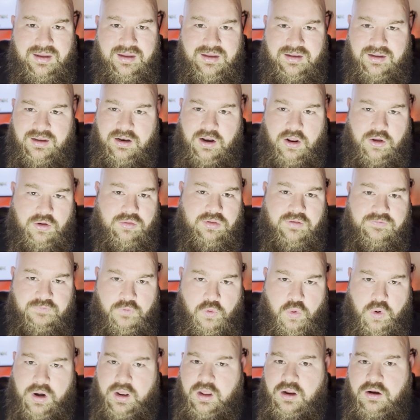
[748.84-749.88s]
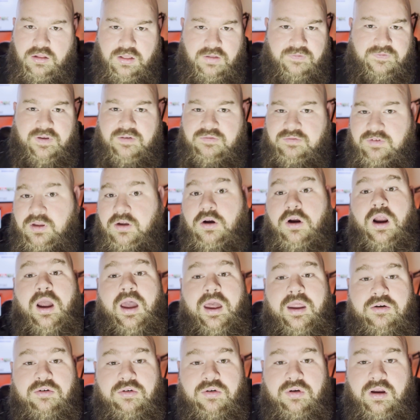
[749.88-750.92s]
the 40 or the 50 or
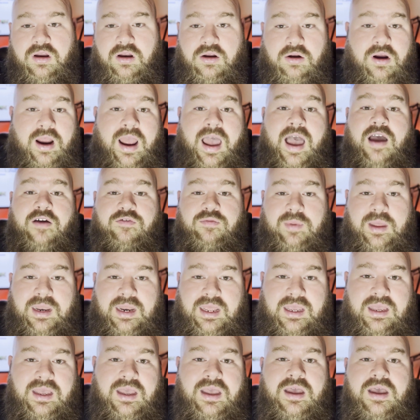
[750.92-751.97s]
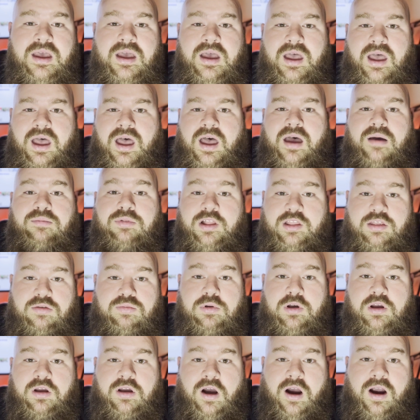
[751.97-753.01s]
100 or however many Blitz
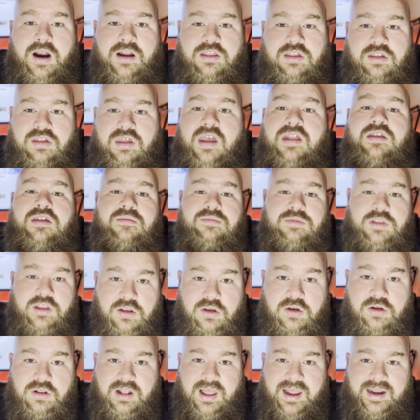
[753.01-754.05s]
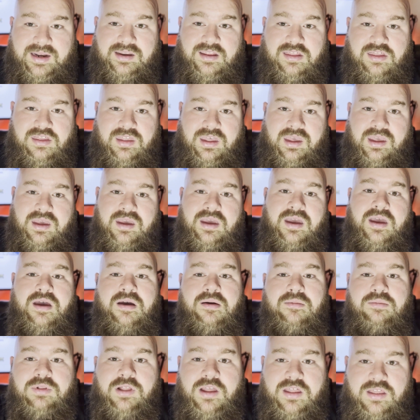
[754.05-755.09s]
book cards, is that something you'd like to see?
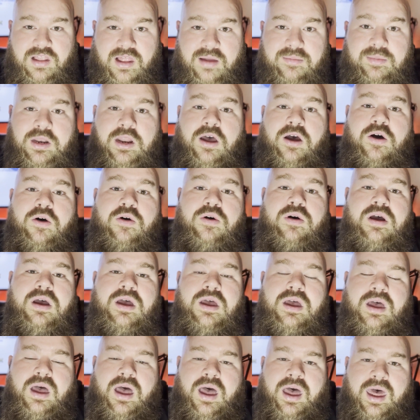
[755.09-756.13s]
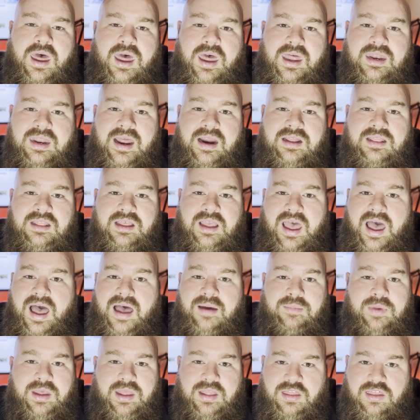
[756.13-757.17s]
Please let me know down in the
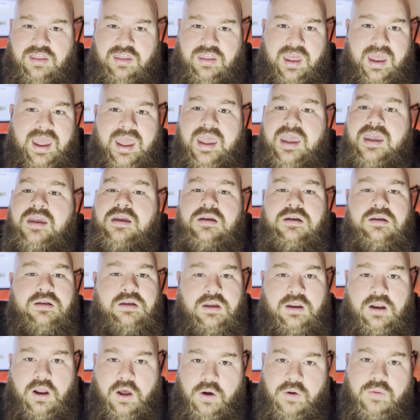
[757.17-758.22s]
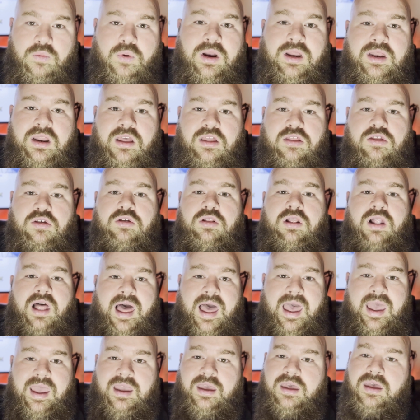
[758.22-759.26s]
comments. Say, what it is you'd
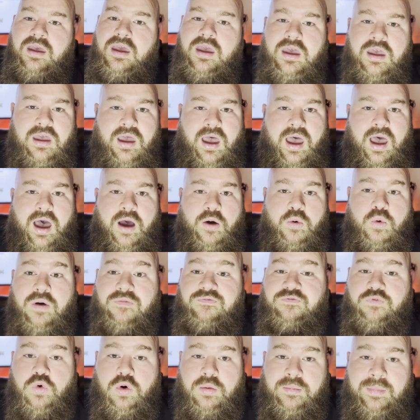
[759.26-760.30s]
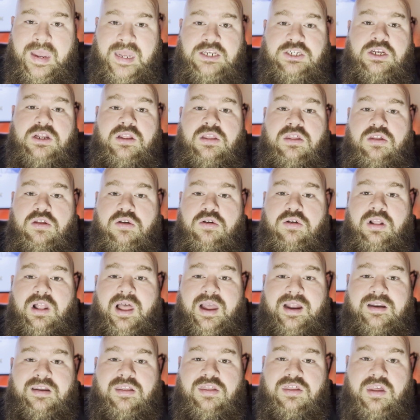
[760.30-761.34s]
like, what formations you'd
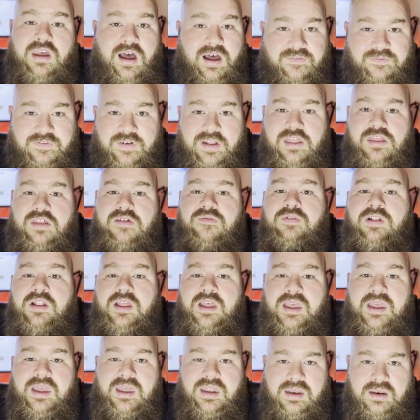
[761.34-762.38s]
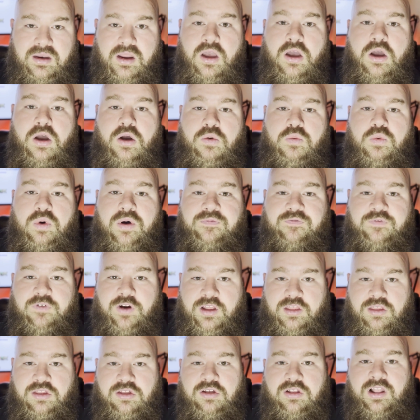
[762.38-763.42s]
like to see offensively, and what
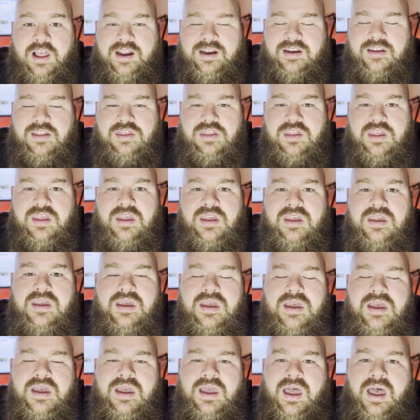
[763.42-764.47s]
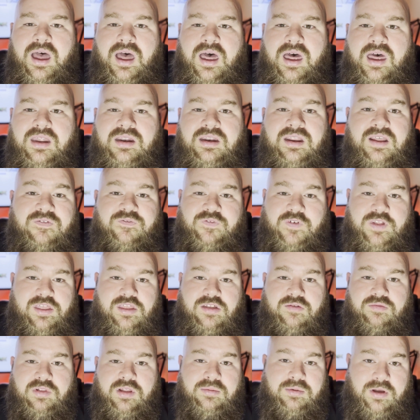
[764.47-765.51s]
fronts you'd like to see
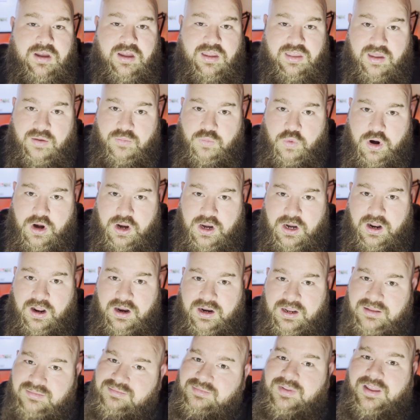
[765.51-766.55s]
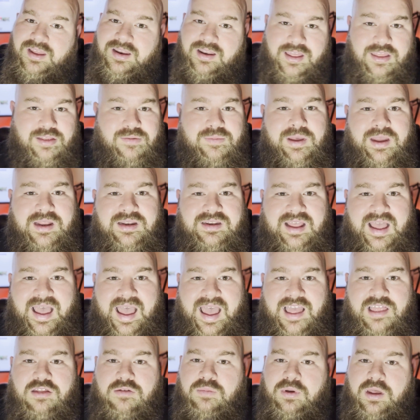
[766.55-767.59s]
defensively, because I'm working on it. It is a big
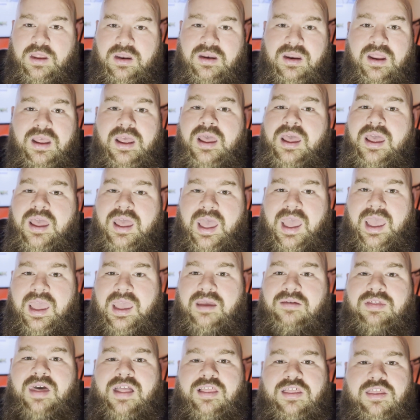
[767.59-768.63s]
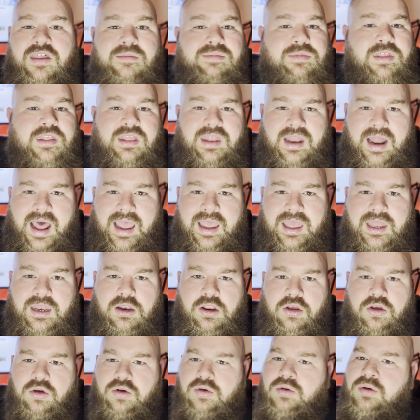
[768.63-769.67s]
task, but hey, if that's something that I can
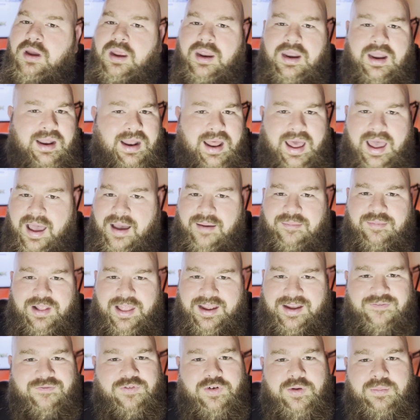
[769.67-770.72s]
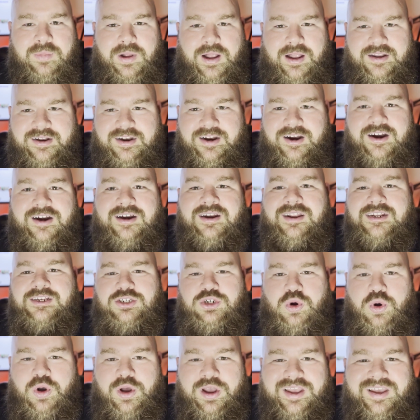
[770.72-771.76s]
do, and I'm like a football nerd and
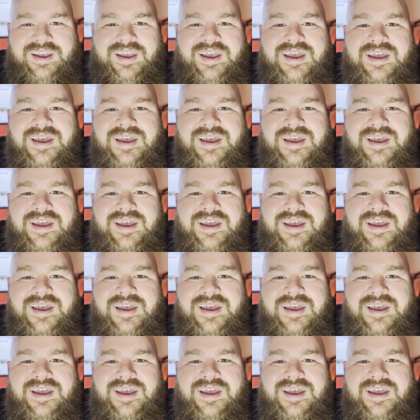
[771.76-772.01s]
enjoy